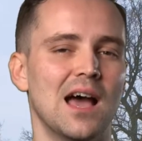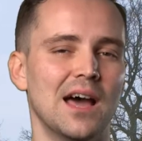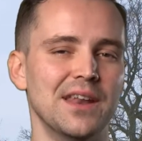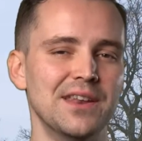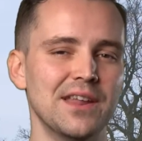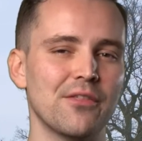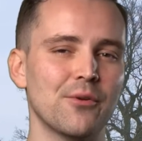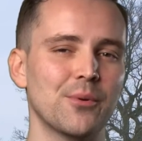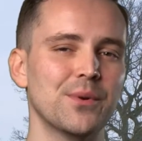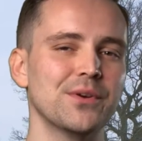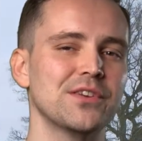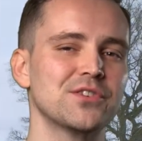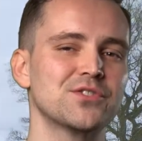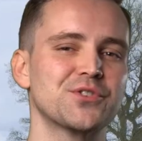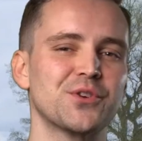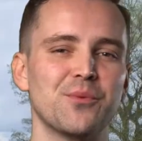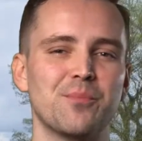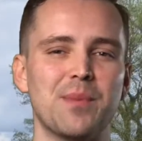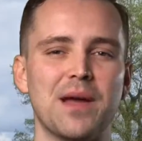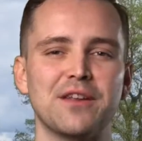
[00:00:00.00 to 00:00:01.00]
Another
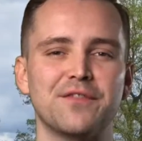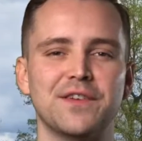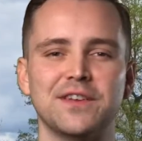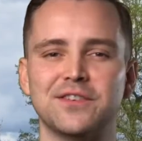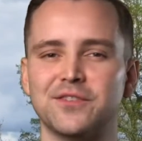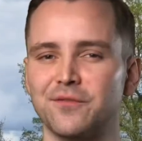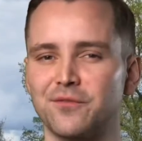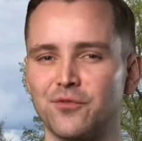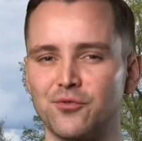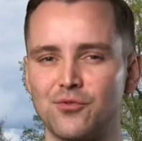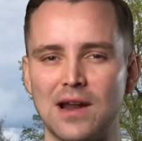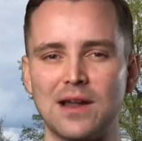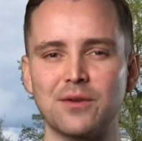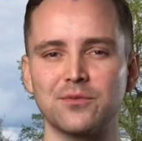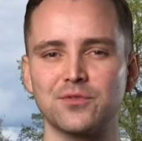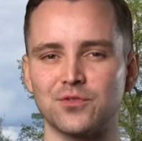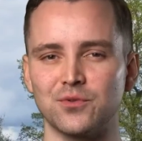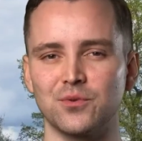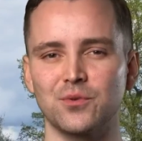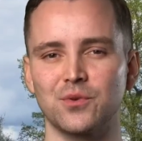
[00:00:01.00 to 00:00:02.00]
additional benefit of
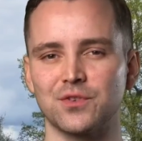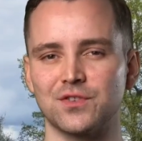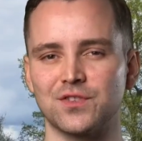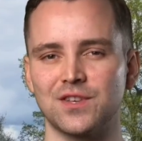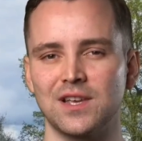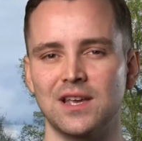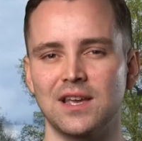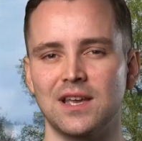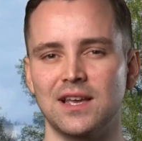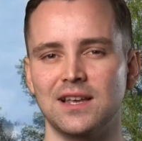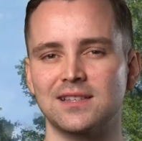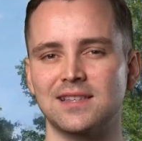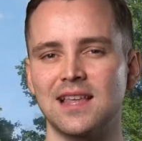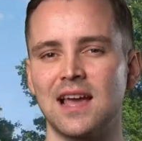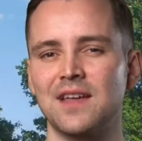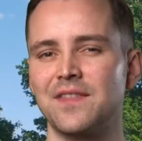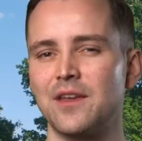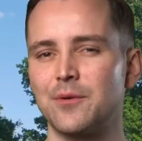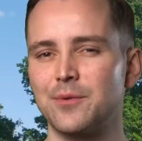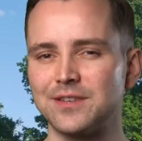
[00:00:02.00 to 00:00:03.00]
ground source is
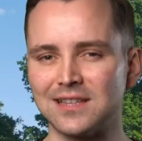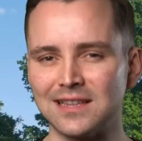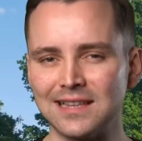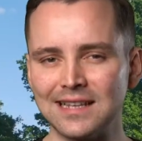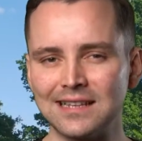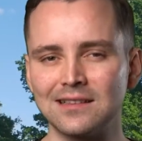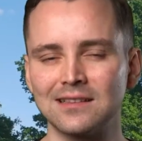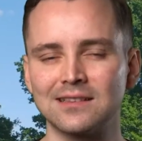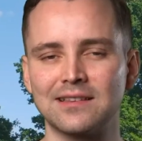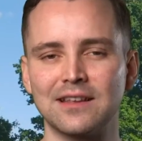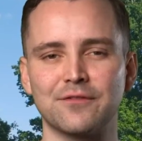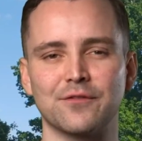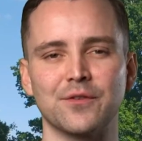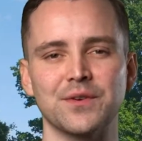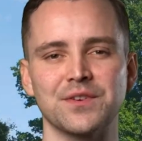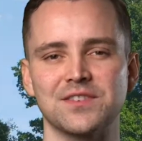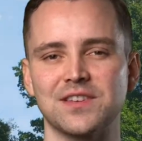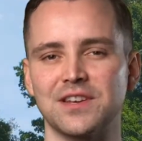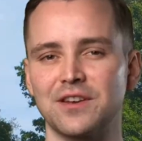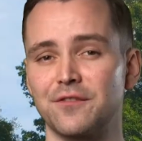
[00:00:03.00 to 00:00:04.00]
that there is little
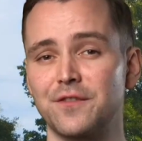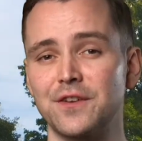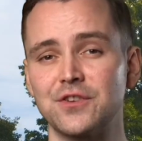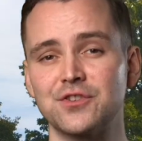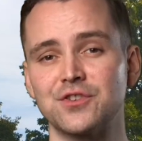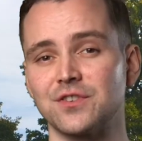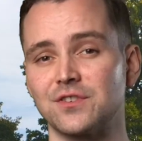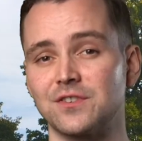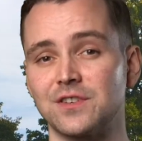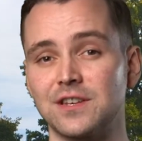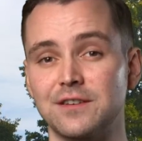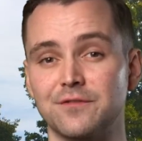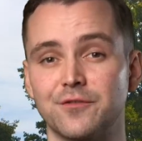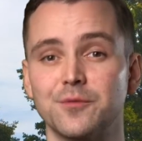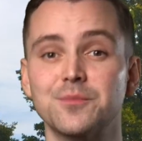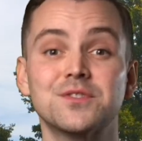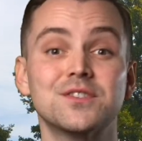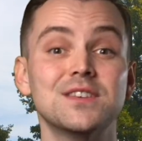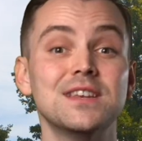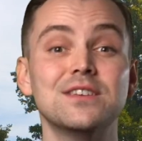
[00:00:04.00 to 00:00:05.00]
difference in efficiency
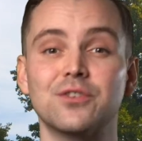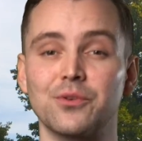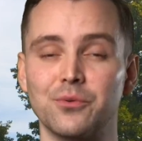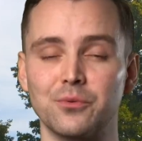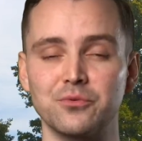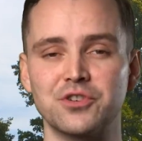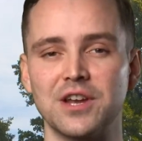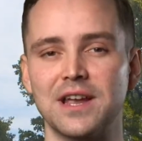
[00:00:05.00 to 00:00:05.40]
from seasonal